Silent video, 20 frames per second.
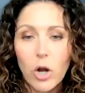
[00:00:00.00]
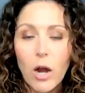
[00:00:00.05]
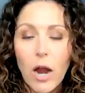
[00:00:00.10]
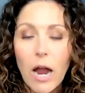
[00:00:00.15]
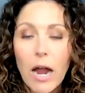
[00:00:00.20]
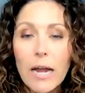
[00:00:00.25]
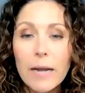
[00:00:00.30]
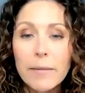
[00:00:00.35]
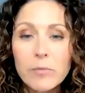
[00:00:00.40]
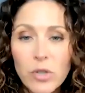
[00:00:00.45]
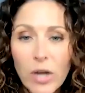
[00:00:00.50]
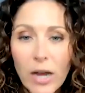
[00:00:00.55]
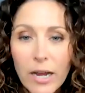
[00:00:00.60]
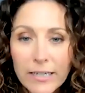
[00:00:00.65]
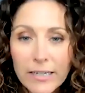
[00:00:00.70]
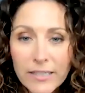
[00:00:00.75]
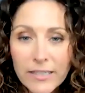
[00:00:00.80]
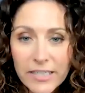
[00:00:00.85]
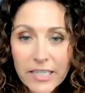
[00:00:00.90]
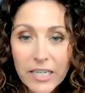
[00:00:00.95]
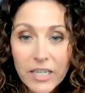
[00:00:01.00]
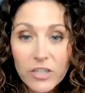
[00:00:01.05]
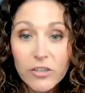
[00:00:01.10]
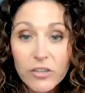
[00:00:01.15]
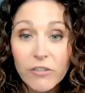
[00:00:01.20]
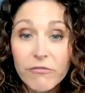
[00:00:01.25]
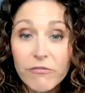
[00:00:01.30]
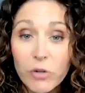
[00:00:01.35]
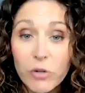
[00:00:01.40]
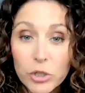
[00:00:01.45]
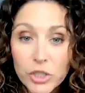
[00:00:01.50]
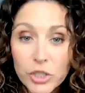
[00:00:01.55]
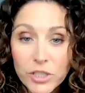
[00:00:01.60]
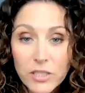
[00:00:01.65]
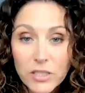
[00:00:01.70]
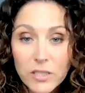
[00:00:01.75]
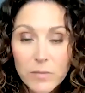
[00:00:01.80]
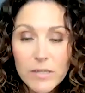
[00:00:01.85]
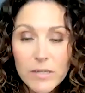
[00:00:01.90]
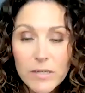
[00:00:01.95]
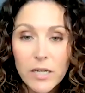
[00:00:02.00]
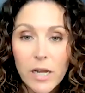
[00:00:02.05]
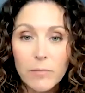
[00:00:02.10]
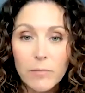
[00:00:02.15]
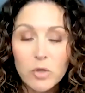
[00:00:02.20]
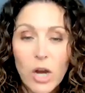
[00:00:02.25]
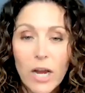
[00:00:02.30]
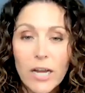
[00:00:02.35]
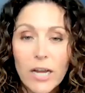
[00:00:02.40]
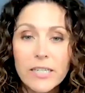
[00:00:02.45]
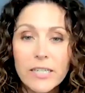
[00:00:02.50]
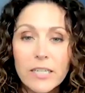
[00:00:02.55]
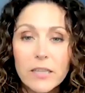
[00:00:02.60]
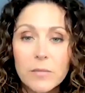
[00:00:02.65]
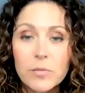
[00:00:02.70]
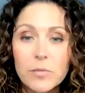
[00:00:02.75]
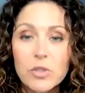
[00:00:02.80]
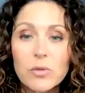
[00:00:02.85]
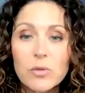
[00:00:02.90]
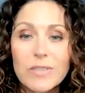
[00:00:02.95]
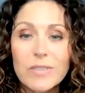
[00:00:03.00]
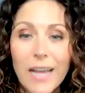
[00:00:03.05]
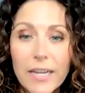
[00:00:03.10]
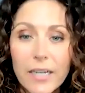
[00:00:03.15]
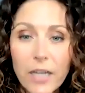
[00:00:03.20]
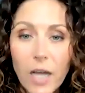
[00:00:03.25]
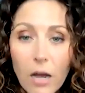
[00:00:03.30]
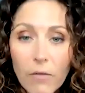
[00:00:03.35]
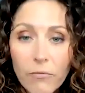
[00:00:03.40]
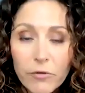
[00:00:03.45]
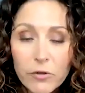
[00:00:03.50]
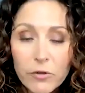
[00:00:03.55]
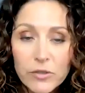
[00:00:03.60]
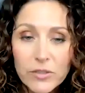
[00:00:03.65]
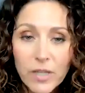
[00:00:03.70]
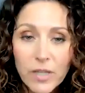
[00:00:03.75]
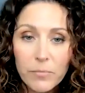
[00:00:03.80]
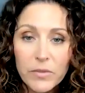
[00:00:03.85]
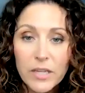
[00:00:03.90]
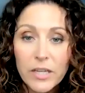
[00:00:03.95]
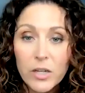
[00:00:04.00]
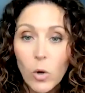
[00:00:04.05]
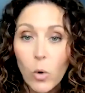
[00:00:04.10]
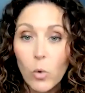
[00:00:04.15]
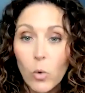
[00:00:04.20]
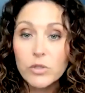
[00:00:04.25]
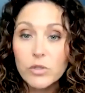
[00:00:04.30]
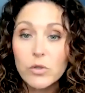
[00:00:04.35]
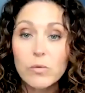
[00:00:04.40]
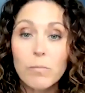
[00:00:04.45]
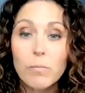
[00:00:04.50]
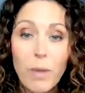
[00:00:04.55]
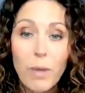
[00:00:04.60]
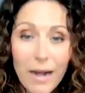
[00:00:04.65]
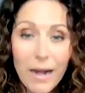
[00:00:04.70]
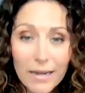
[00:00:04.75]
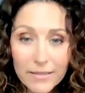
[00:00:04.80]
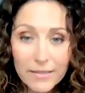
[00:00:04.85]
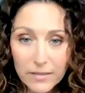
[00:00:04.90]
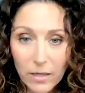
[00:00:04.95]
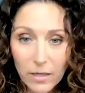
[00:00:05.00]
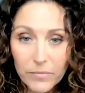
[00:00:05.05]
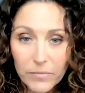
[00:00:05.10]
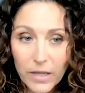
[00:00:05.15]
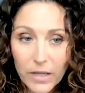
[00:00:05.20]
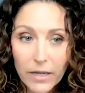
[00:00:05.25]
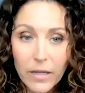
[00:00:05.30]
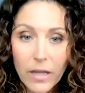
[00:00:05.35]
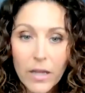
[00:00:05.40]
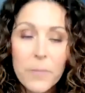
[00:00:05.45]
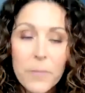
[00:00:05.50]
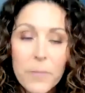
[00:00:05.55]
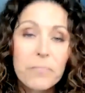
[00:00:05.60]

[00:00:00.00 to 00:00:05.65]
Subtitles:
Or I'm trying to get conversions, meaning I'm trying to get them to sign up for something or to buy something.